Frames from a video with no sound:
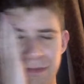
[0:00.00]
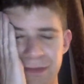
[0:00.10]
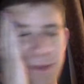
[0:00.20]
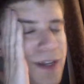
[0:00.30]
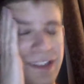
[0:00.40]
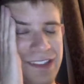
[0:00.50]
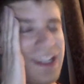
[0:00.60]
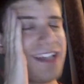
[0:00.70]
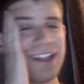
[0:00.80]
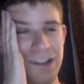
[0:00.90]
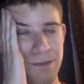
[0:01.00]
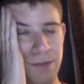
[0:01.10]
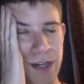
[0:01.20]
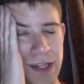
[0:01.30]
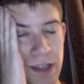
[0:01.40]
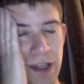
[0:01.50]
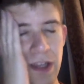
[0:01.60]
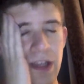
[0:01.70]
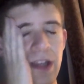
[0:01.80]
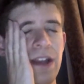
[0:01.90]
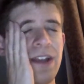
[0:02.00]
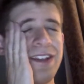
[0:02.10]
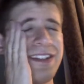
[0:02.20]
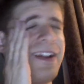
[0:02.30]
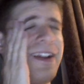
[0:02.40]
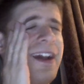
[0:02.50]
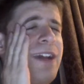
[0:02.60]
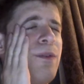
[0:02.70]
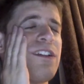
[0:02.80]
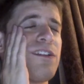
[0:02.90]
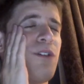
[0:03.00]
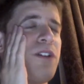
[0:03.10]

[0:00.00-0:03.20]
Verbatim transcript: uh, say this, but tonight we saw the